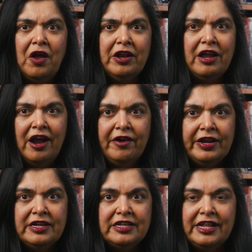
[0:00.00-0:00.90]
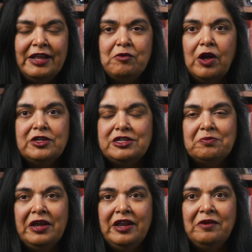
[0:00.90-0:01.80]
not current, that they've not
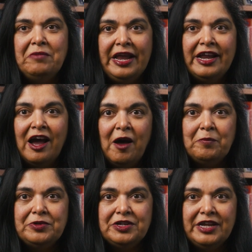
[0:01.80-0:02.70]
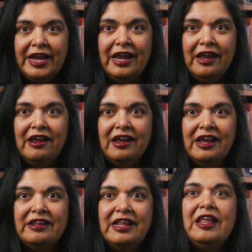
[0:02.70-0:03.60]
just been made up today,
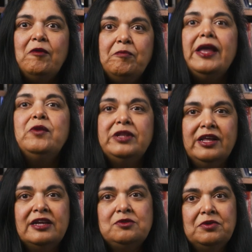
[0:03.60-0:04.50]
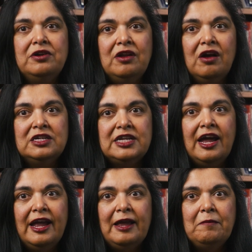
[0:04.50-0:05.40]
that they've been with us for a long
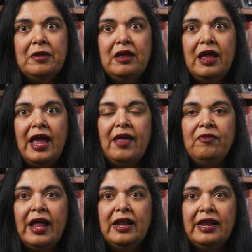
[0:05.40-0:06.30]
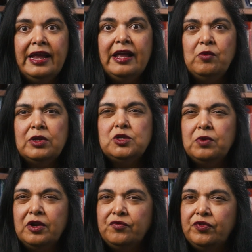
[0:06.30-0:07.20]
time, and that Lincoln was
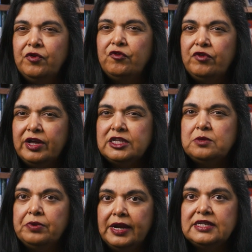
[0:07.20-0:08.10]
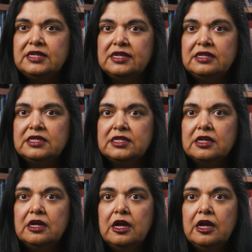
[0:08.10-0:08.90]
one of the first presidents